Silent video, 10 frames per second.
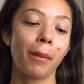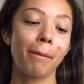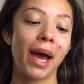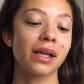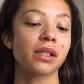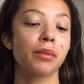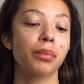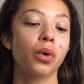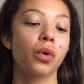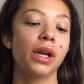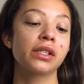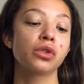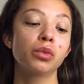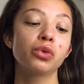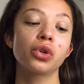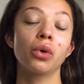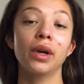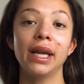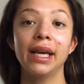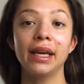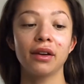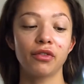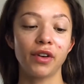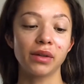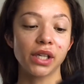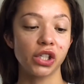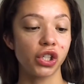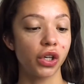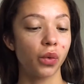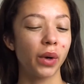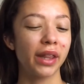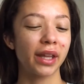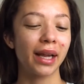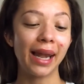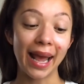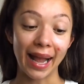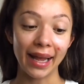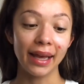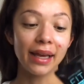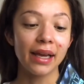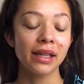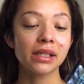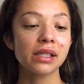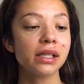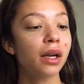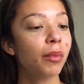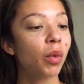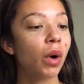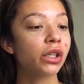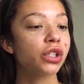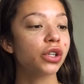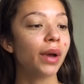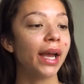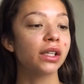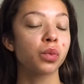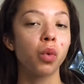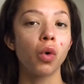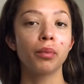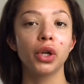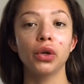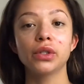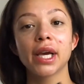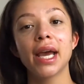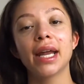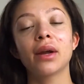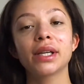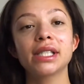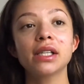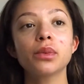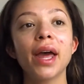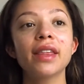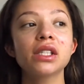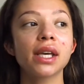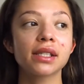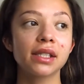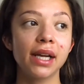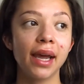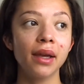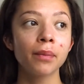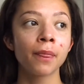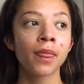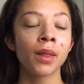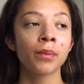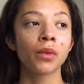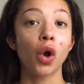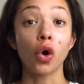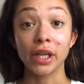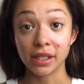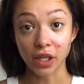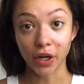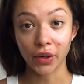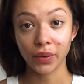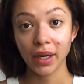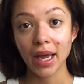Matte and Poreless Normal to Oily Foundation with Clay. This is in number 128 Warm Nude. Now I did wear this yesterday on its own